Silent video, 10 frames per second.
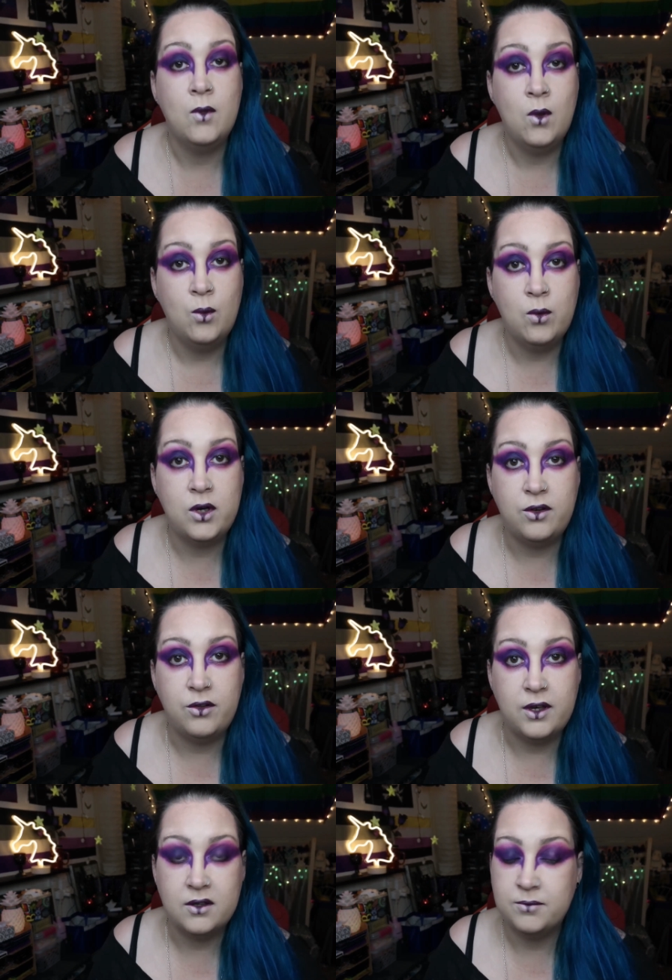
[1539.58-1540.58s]
What do you
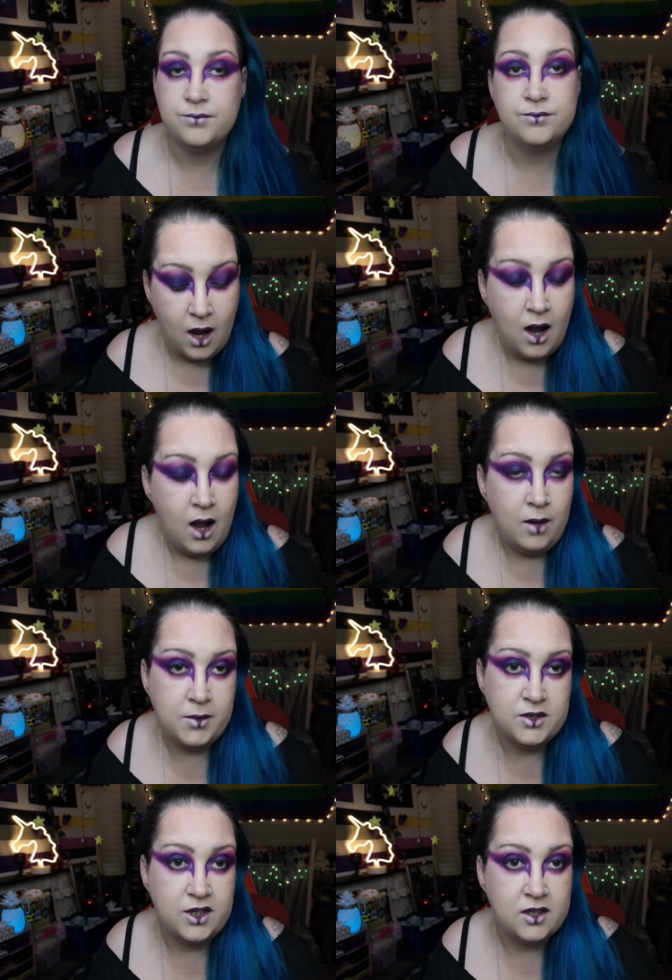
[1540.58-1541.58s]
think? I'm not
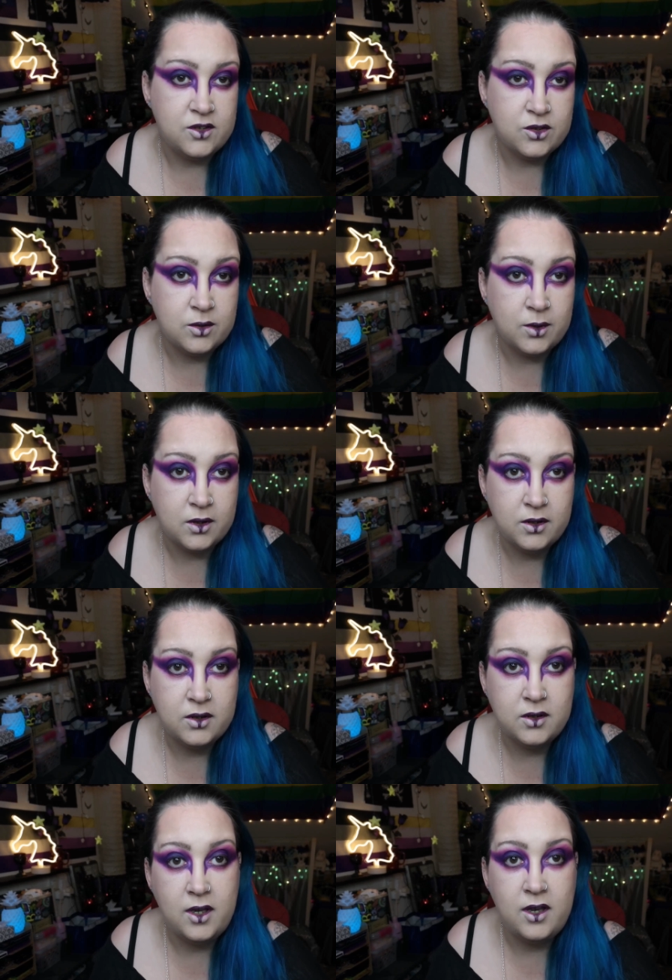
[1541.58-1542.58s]
entirely sure what
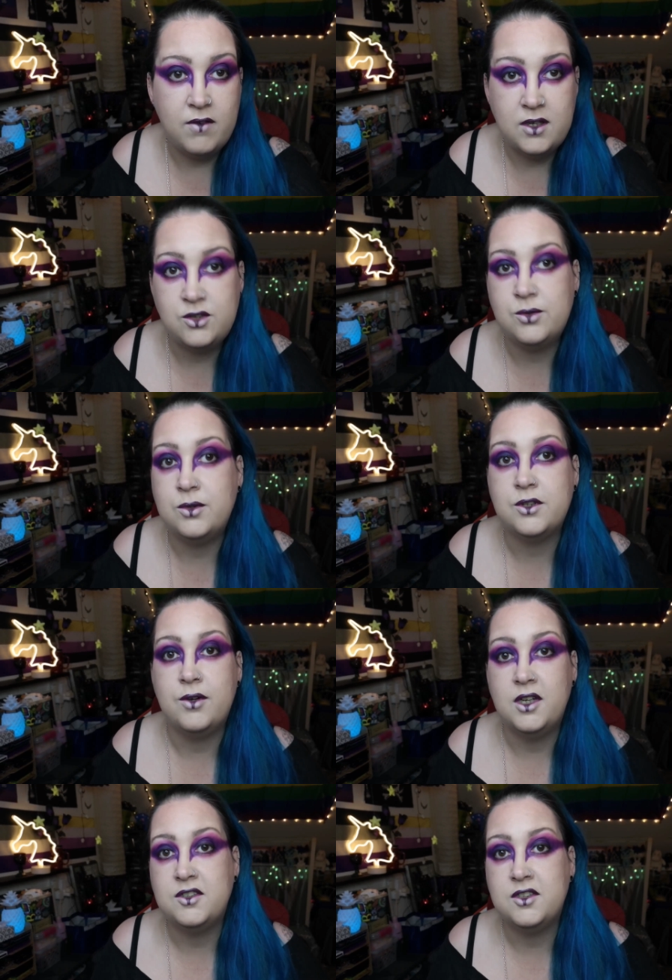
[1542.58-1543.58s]
eventual
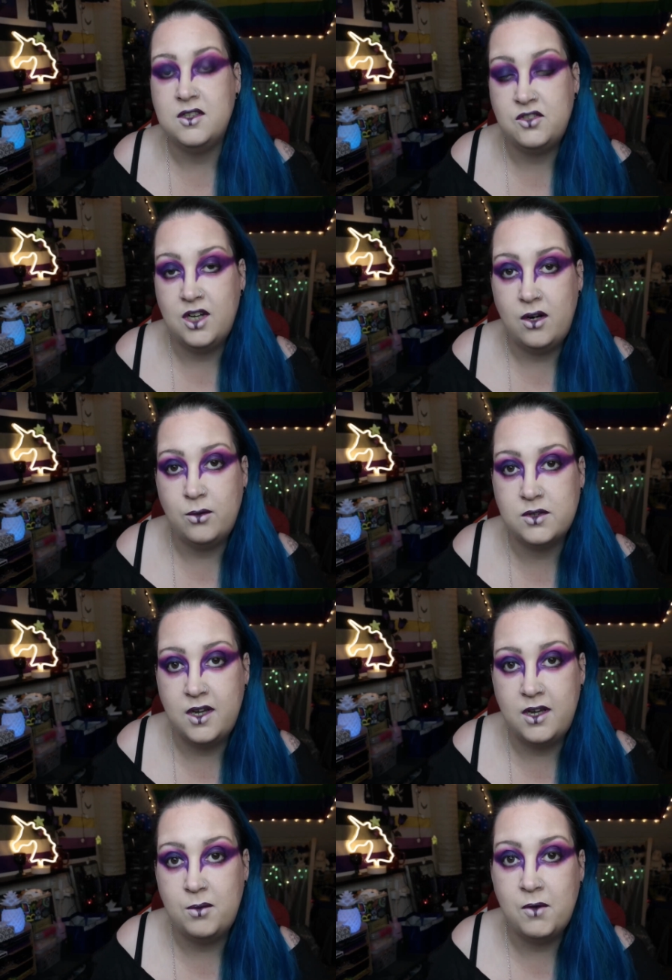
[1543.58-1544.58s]
direction this channel will
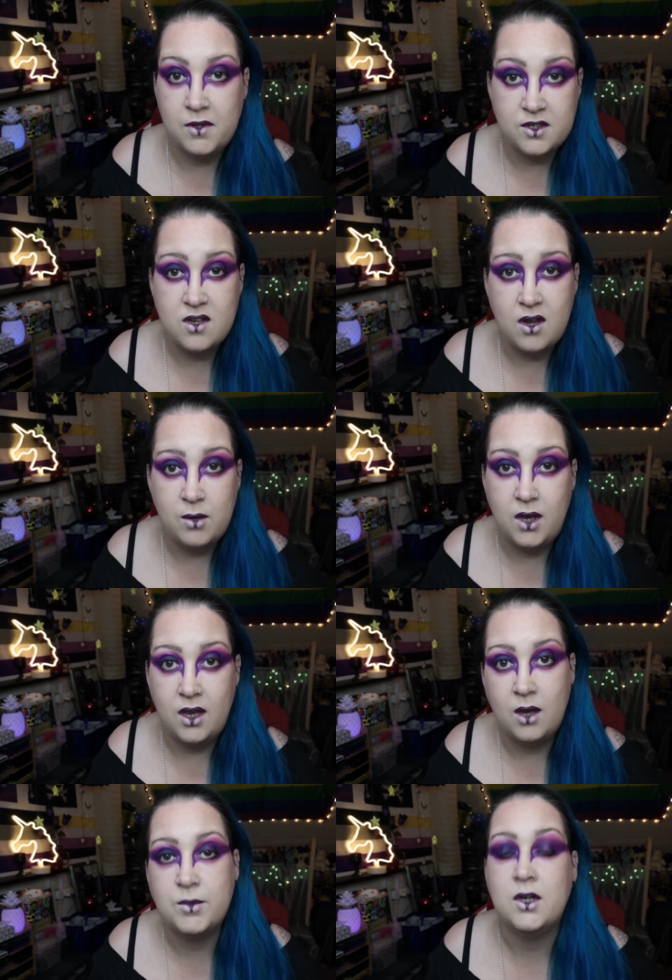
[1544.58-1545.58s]
take, but for the time
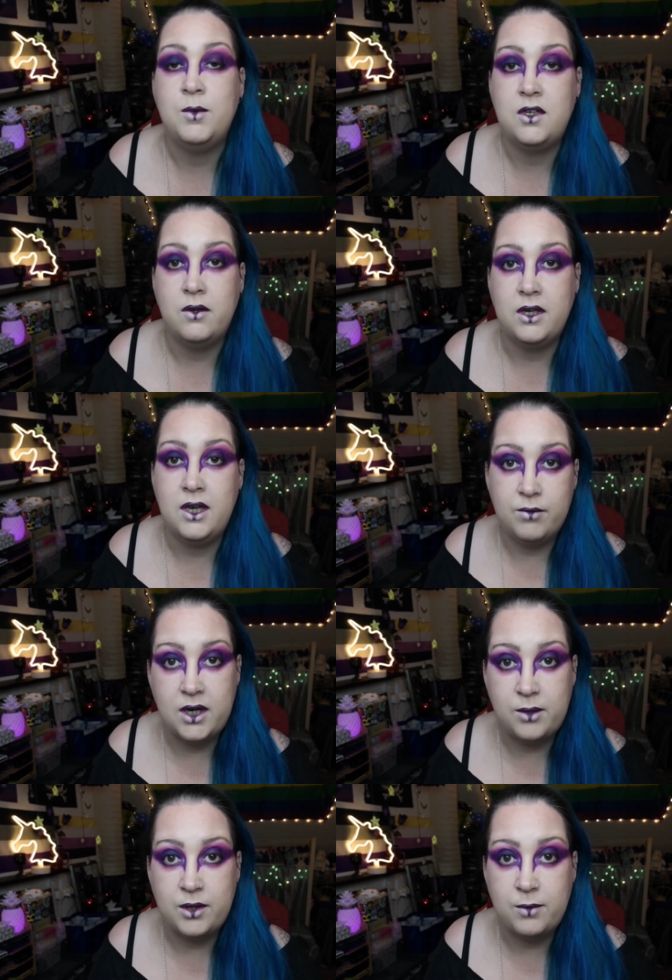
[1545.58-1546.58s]
being I'm going to be doing Get
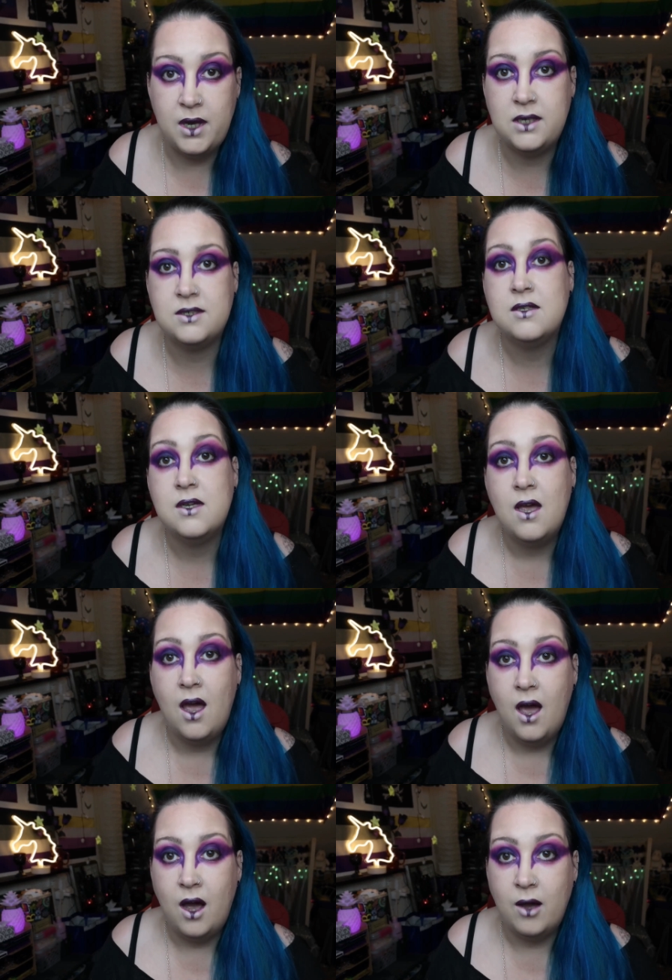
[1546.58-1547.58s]
Ready With Me's.
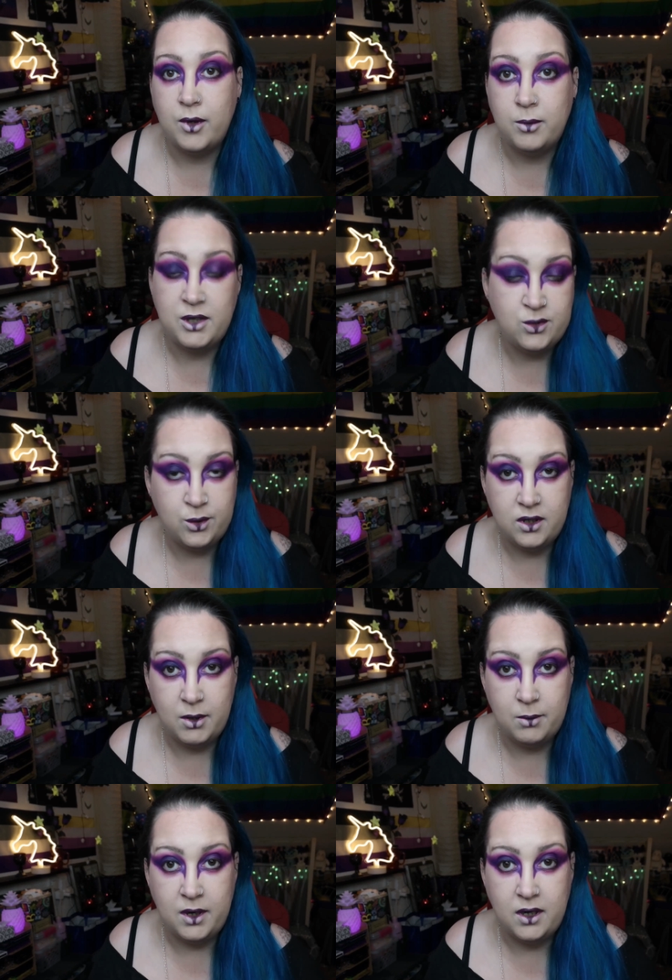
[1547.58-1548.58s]
I'm going to be talking
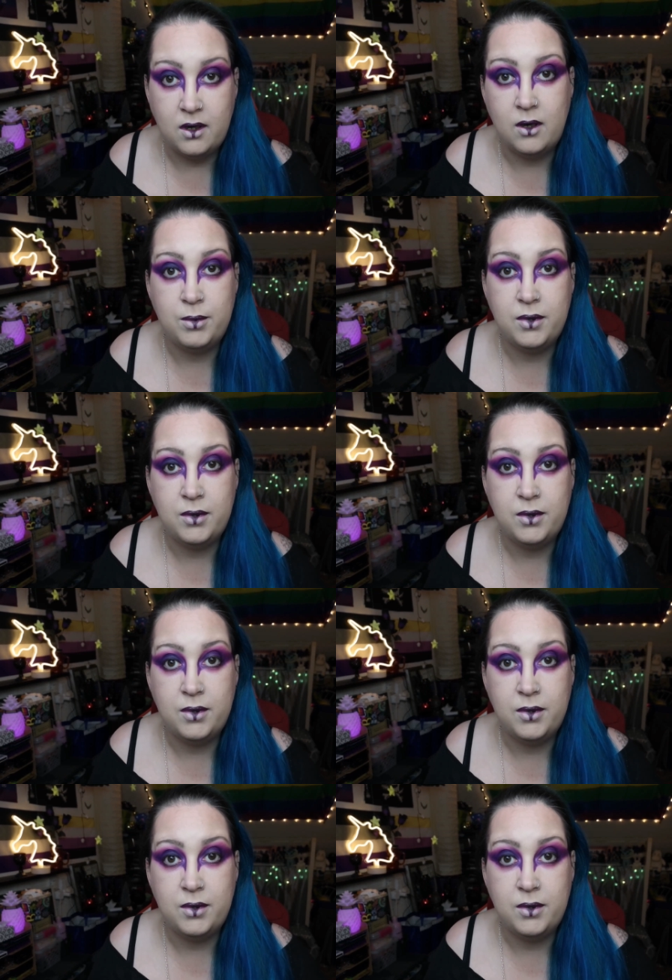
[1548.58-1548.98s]
about makeup.